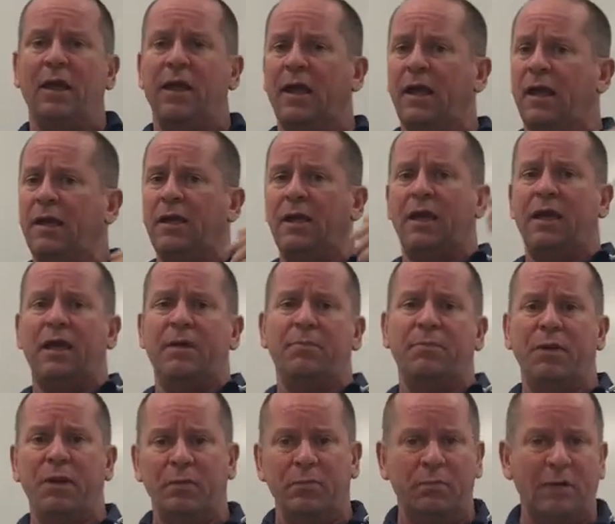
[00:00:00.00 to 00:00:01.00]
and a
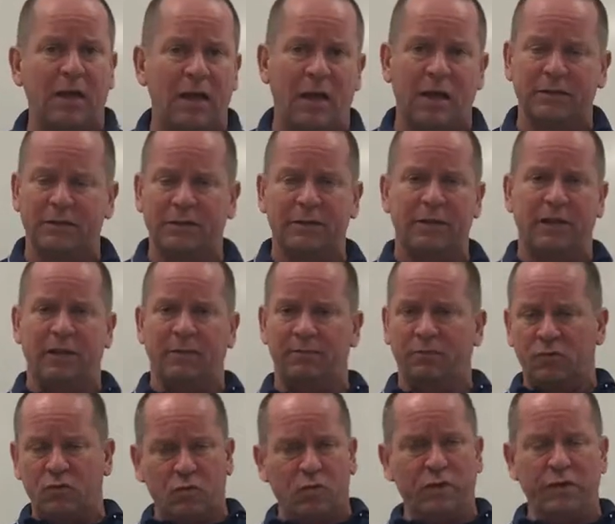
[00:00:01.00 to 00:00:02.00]
punt block team,
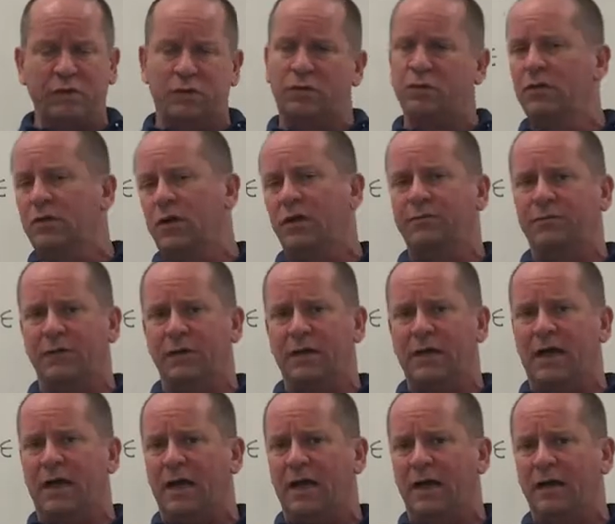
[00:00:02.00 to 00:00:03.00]
22 different
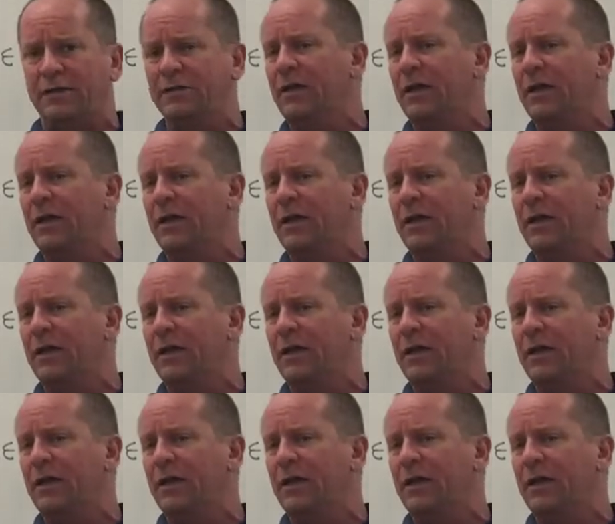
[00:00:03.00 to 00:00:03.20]
guys.